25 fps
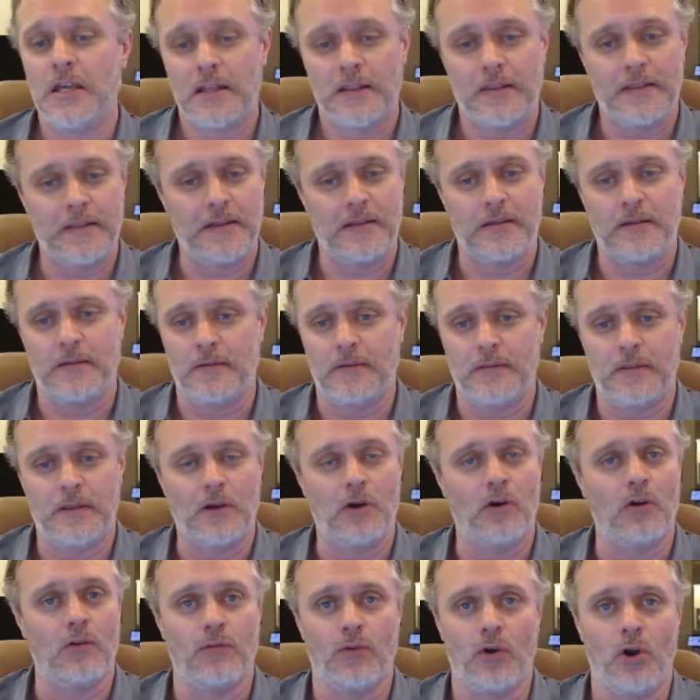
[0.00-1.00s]
the
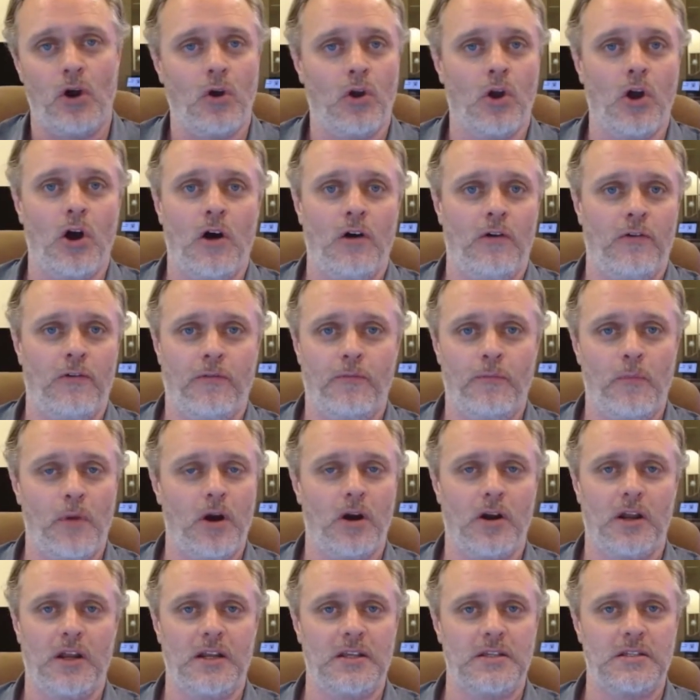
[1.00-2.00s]
overall golf
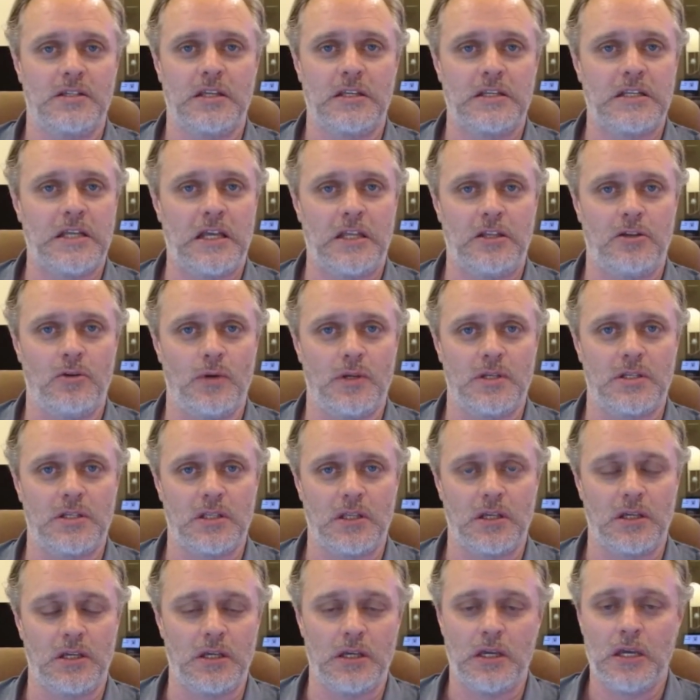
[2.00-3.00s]
market is
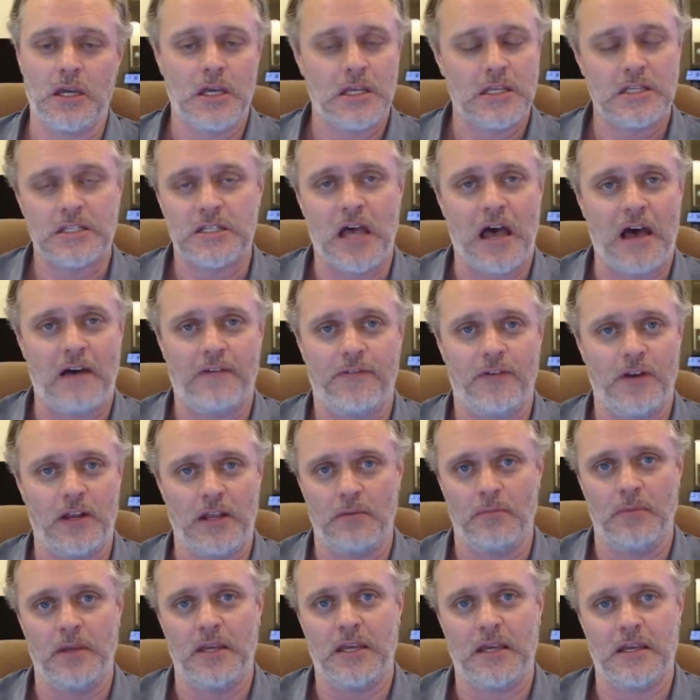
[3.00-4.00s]
continuously softening
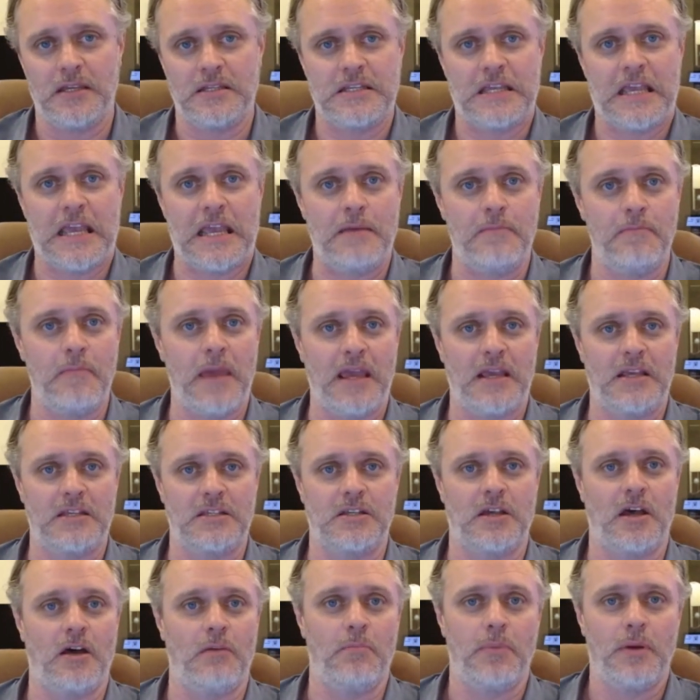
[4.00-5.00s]
because he makes
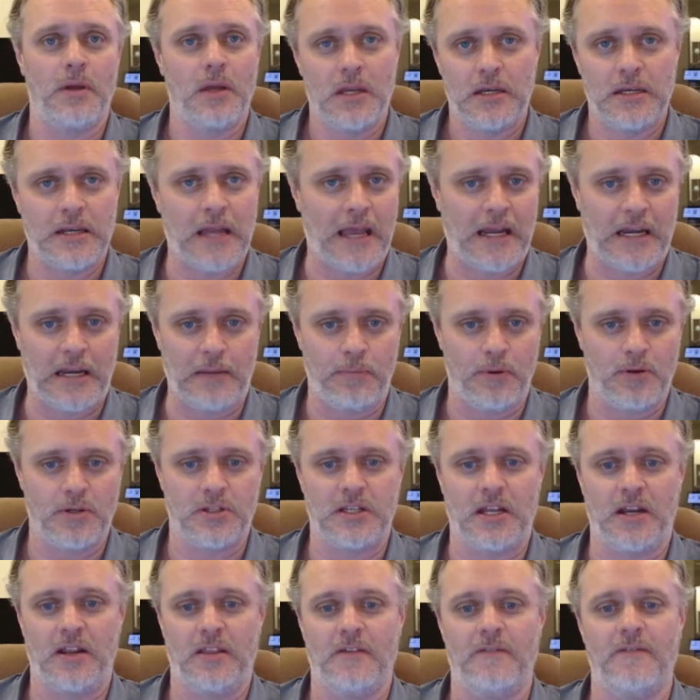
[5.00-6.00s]
up
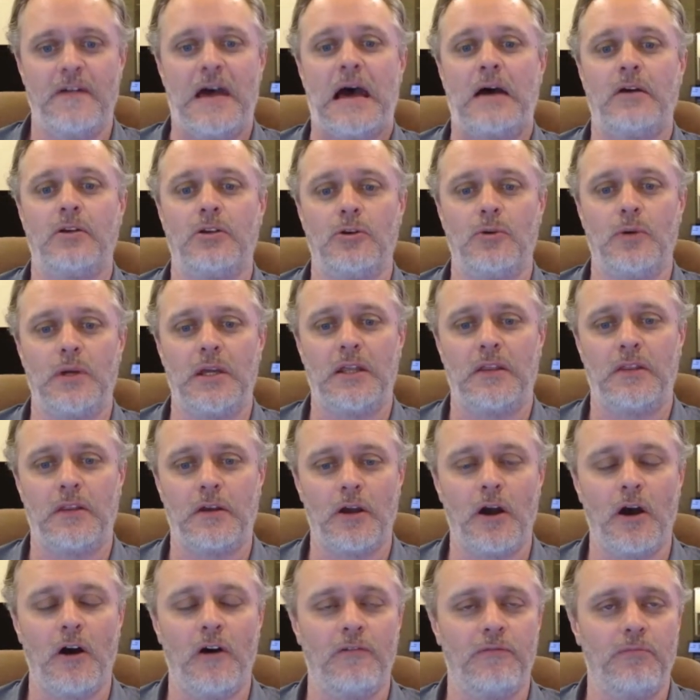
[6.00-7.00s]
90% of the value in the
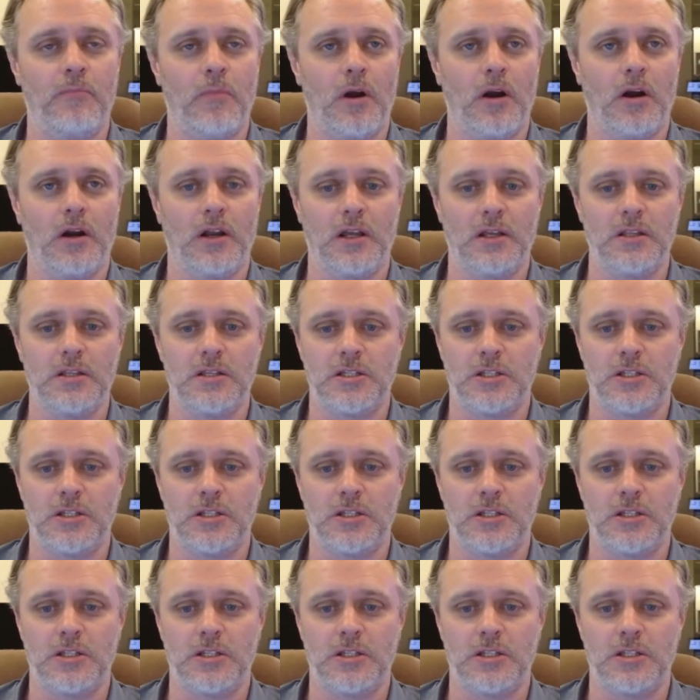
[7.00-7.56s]
golf market.